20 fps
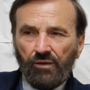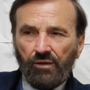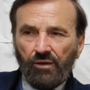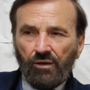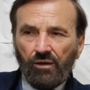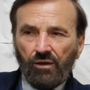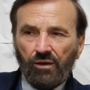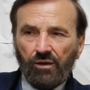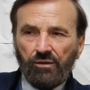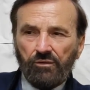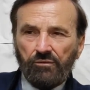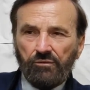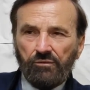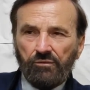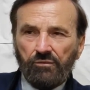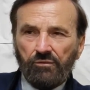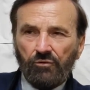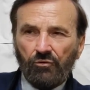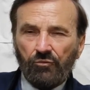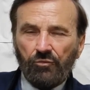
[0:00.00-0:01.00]
On
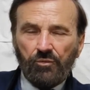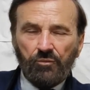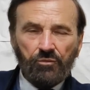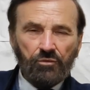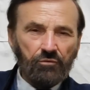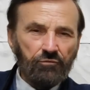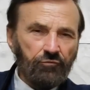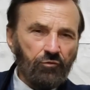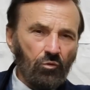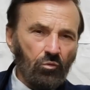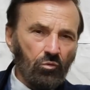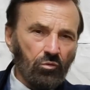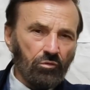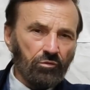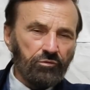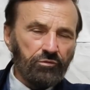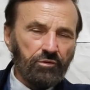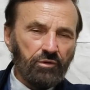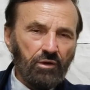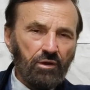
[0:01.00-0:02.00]
November the 4th,
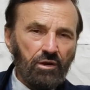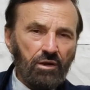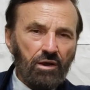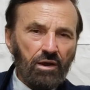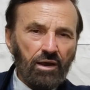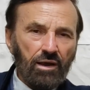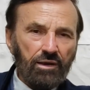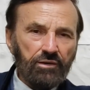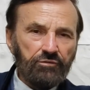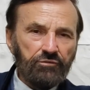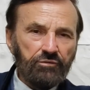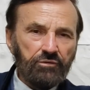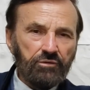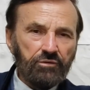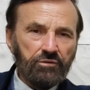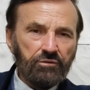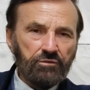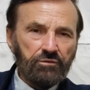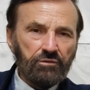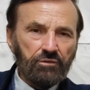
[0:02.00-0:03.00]
I sent
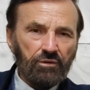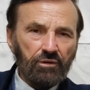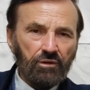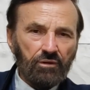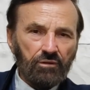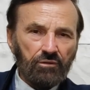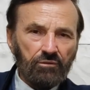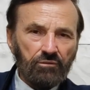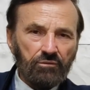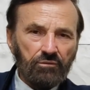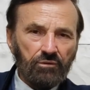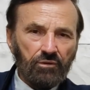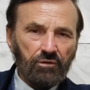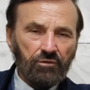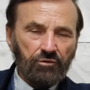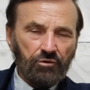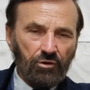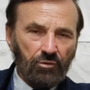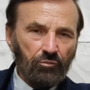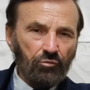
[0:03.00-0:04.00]
a
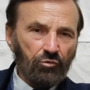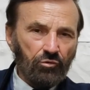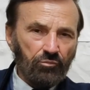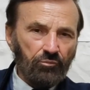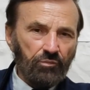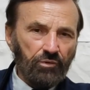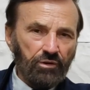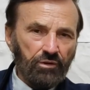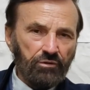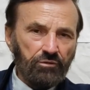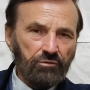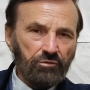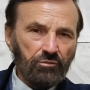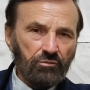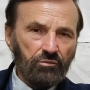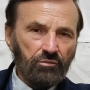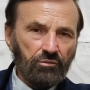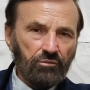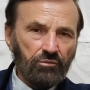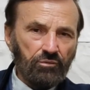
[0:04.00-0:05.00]
number of men
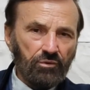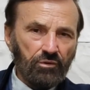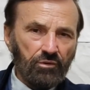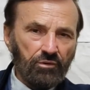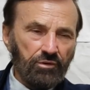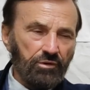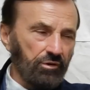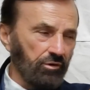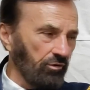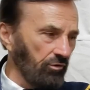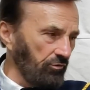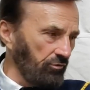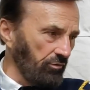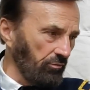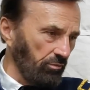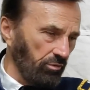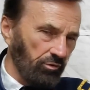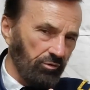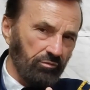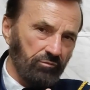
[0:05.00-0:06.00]
here to
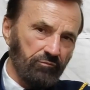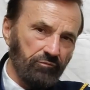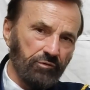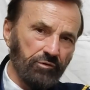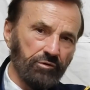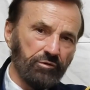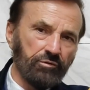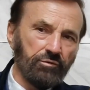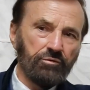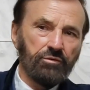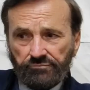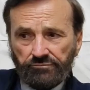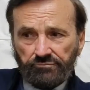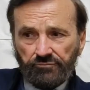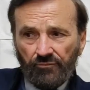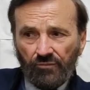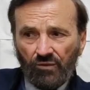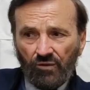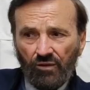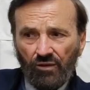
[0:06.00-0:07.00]
Bloomfield,
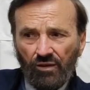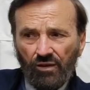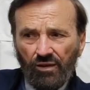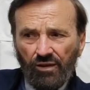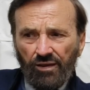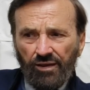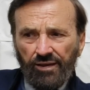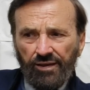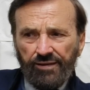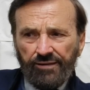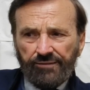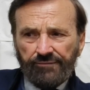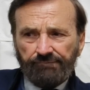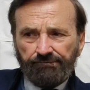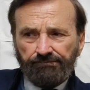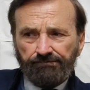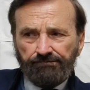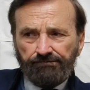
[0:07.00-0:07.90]
and